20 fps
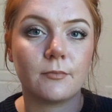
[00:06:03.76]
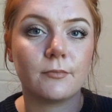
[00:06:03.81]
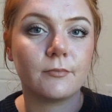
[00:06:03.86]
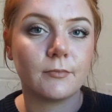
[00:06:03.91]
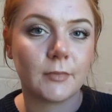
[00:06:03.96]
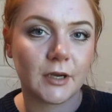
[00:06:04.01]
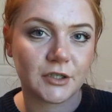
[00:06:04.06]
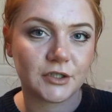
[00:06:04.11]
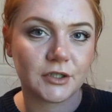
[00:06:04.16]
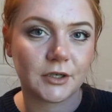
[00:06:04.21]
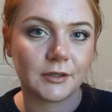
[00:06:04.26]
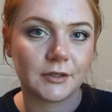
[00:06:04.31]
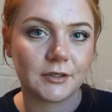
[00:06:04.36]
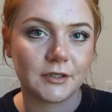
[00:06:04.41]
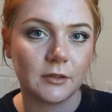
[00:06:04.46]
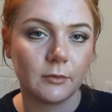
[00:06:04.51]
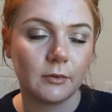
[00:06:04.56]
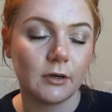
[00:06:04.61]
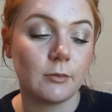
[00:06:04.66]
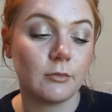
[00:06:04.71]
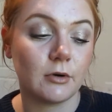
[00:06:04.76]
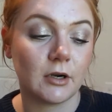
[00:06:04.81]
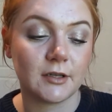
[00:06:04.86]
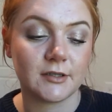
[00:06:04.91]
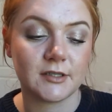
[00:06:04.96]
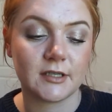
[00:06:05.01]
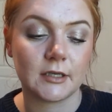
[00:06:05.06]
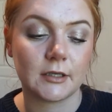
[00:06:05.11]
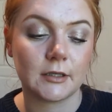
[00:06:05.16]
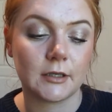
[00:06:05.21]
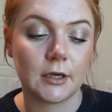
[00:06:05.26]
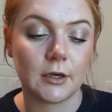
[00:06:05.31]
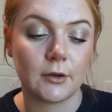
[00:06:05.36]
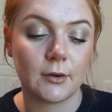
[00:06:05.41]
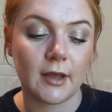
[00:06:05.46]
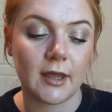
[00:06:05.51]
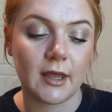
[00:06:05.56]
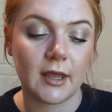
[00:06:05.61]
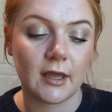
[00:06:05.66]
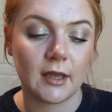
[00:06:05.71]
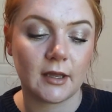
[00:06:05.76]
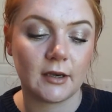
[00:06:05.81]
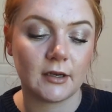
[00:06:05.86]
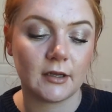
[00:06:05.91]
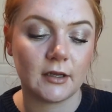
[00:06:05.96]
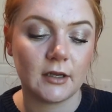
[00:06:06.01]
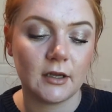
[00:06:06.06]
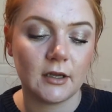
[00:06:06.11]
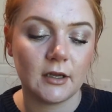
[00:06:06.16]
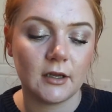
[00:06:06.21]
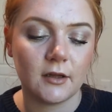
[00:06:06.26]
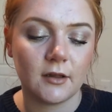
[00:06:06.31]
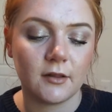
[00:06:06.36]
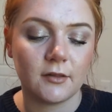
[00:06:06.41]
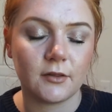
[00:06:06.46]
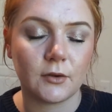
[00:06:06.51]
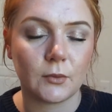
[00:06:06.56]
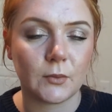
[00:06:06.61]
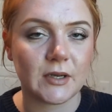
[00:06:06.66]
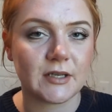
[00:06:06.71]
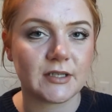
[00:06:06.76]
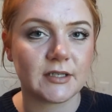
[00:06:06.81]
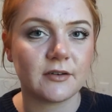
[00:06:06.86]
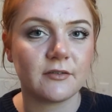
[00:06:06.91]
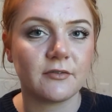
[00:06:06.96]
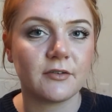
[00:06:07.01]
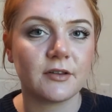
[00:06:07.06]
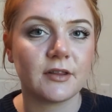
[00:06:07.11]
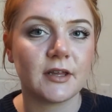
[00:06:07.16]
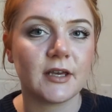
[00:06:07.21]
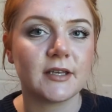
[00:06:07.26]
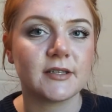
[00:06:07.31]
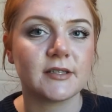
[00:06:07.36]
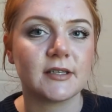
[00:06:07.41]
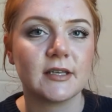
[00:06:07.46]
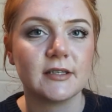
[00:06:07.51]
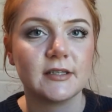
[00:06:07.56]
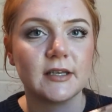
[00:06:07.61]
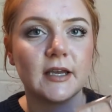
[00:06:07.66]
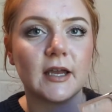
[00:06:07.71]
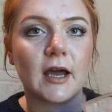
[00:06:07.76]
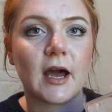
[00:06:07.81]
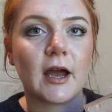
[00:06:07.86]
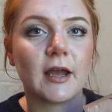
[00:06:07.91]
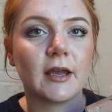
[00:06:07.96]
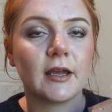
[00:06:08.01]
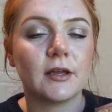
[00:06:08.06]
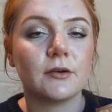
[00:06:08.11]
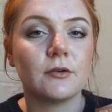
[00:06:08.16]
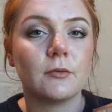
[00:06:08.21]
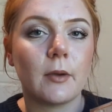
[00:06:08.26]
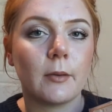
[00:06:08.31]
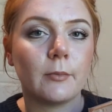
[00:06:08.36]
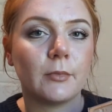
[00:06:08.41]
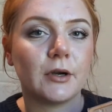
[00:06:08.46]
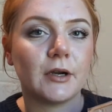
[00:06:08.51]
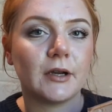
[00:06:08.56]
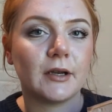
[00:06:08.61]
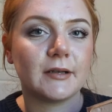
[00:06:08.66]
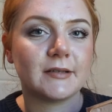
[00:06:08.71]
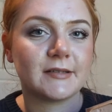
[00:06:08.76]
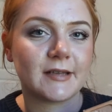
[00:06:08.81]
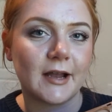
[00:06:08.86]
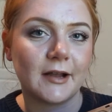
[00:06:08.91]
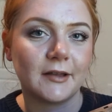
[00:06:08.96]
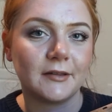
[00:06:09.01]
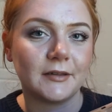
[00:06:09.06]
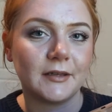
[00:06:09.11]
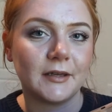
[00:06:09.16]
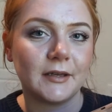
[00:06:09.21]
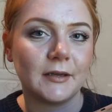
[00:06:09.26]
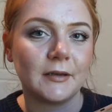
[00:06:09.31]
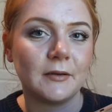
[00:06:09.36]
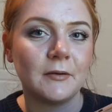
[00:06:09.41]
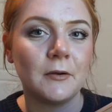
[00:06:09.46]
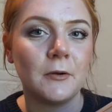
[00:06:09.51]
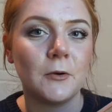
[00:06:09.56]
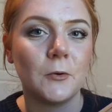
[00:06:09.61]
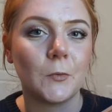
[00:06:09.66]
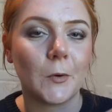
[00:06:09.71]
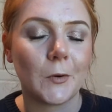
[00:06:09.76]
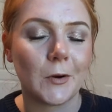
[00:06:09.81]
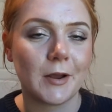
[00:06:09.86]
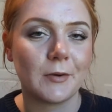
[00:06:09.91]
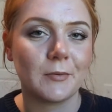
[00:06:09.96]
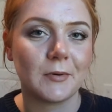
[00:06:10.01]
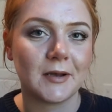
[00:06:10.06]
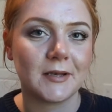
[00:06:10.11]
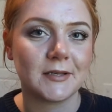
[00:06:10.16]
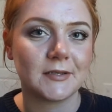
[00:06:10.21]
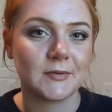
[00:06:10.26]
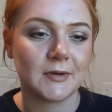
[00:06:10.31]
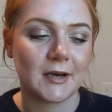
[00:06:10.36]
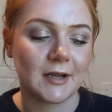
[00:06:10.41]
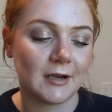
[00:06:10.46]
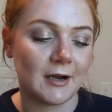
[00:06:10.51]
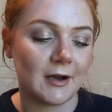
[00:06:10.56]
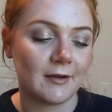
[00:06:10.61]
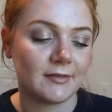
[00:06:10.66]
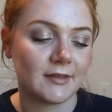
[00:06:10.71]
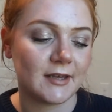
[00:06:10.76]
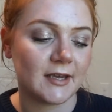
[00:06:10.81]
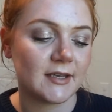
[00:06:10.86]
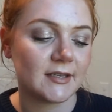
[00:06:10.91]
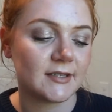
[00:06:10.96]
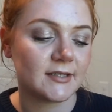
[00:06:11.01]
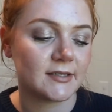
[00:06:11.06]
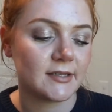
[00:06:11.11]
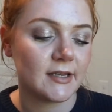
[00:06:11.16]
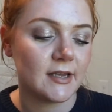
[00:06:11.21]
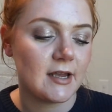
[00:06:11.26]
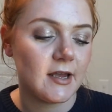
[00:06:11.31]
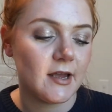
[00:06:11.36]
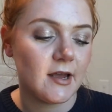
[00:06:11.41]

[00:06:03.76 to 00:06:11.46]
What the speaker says: my Charlotte Tilbury Bronze and Glow, and the reason for this is like I can remember exactly where I was when I got this.